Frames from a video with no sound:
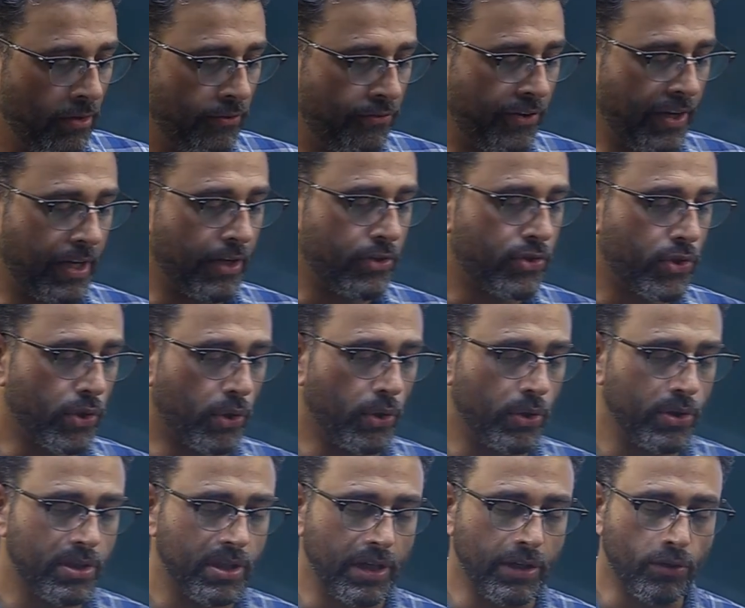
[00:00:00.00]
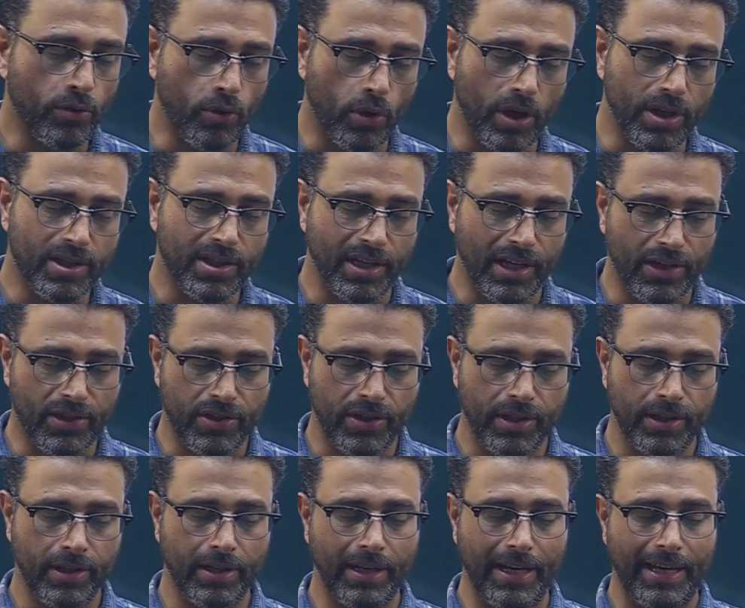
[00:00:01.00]
Figure shows in cross
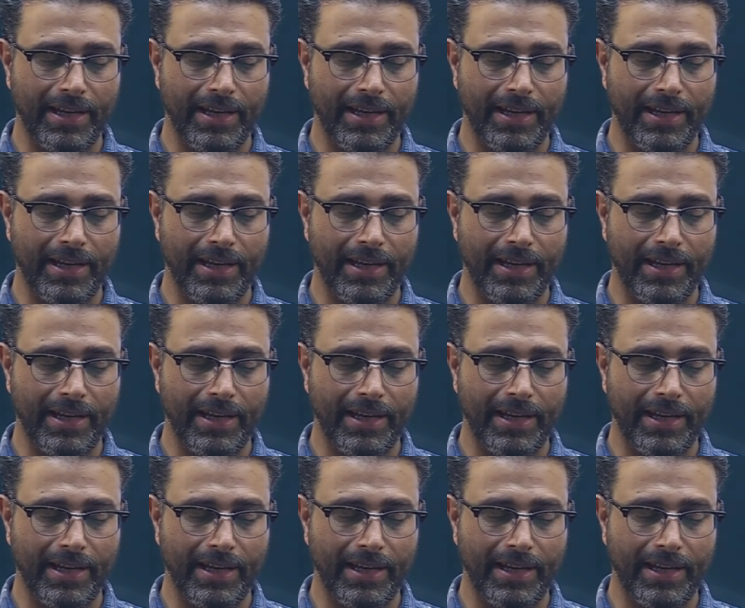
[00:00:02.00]
section